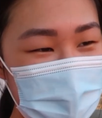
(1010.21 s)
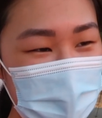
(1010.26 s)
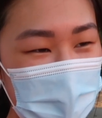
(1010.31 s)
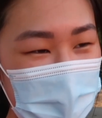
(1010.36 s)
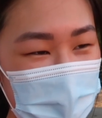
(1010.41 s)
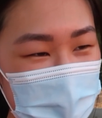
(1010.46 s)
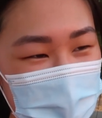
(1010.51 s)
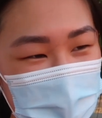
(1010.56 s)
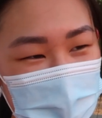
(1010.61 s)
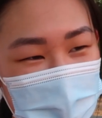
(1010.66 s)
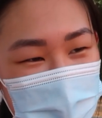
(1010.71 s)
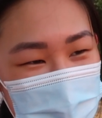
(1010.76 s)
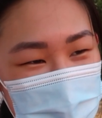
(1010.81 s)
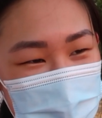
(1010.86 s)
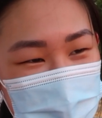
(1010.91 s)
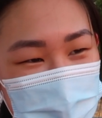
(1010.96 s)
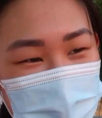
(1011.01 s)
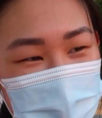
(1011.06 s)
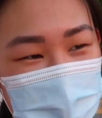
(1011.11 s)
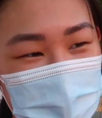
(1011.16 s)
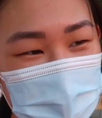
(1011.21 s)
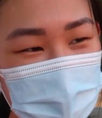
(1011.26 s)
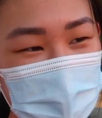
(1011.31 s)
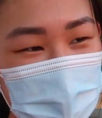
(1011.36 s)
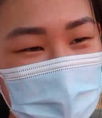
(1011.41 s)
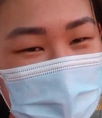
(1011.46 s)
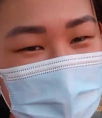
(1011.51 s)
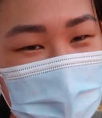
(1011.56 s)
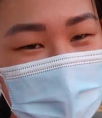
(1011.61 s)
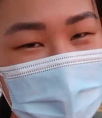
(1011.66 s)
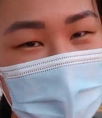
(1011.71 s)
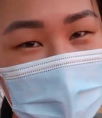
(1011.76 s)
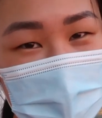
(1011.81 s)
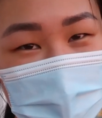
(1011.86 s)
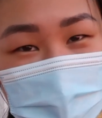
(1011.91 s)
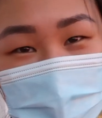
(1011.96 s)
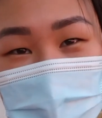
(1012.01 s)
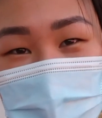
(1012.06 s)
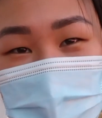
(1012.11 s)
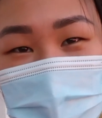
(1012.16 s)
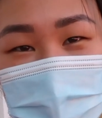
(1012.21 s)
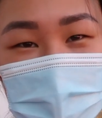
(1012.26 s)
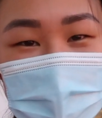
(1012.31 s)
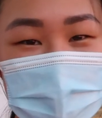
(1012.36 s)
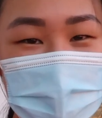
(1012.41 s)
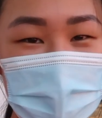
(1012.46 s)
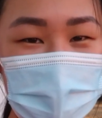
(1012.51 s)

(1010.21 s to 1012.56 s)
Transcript: fine and I explained to her that it was because